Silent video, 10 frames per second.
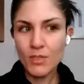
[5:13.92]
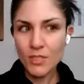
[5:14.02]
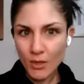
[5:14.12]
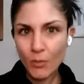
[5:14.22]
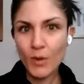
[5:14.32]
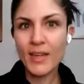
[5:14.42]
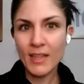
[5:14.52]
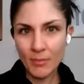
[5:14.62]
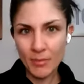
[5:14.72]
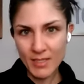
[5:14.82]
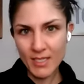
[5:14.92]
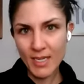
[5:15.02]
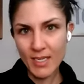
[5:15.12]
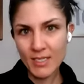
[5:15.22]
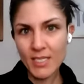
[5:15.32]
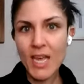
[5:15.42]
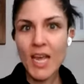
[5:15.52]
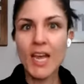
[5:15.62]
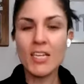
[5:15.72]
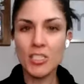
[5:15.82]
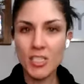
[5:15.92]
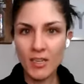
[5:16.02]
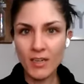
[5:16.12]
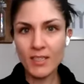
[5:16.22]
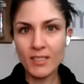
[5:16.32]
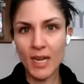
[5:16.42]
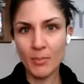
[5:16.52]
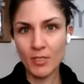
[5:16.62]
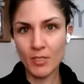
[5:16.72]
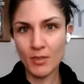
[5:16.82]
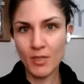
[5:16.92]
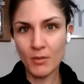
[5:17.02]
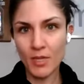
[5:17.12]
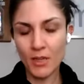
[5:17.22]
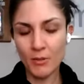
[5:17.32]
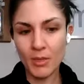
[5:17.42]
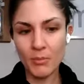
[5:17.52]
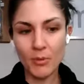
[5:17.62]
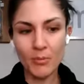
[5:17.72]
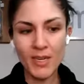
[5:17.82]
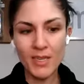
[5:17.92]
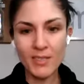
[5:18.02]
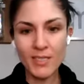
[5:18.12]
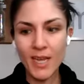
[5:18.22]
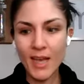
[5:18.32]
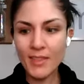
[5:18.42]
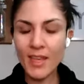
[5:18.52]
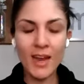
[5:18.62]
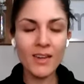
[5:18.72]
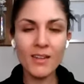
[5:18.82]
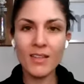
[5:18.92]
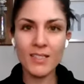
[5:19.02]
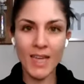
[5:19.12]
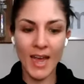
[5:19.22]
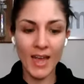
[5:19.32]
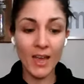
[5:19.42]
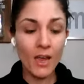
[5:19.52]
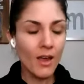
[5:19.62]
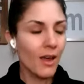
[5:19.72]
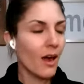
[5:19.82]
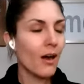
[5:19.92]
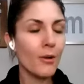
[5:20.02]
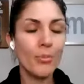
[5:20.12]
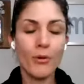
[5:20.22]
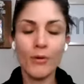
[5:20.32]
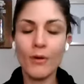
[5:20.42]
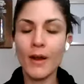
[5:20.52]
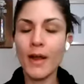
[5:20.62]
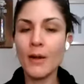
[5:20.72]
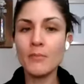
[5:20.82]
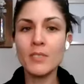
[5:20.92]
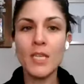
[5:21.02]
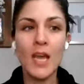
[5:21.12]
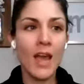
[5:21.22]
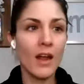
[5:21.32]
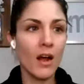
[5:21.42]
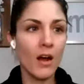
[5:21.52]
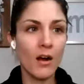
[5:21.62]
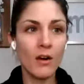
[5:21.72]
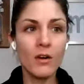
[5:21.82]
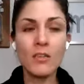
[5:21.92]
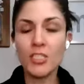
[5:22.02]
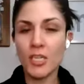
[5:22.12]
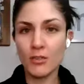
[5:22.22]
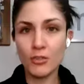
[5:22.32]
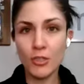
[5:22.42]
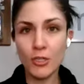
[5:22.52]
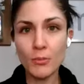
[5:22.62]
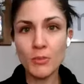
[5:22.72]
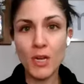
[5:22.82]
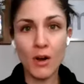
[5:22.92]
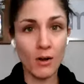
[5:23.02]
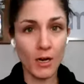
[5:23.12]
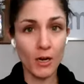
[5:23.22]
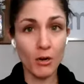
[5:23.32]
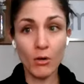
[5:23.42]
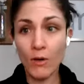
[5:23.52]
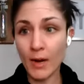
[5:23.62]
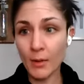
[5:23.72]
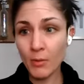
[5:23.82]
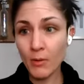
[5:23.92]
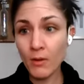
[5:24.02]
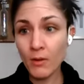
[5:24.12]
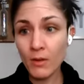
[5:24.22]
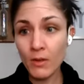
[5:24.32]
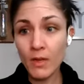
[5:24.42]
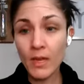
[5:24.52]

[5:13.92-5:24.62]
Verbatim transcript: start working the business and sharing this opportunity with other people because at the end of the day, our programs and our challenge groups are incredible,